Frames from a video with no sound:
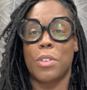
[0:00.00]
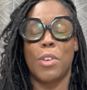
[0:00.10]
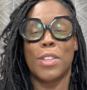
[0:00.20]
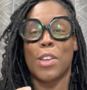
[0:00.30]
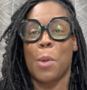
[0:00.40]
You
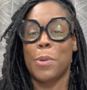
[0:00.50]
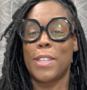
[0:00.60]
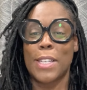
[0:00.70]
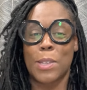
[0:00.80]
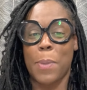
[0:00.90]
can start
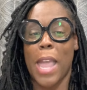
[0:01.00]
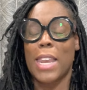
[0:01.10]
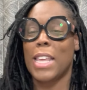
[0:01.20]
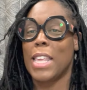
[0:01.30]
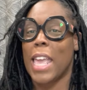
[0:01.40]

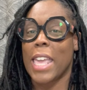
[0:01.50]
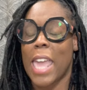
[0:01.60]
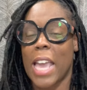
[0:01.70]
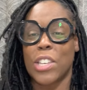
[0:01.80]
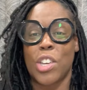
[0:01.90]
participating,
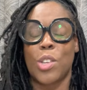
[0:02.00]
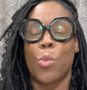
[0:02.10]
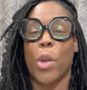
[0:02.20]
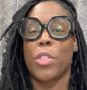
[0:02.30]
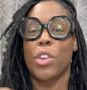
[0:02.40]
engaging with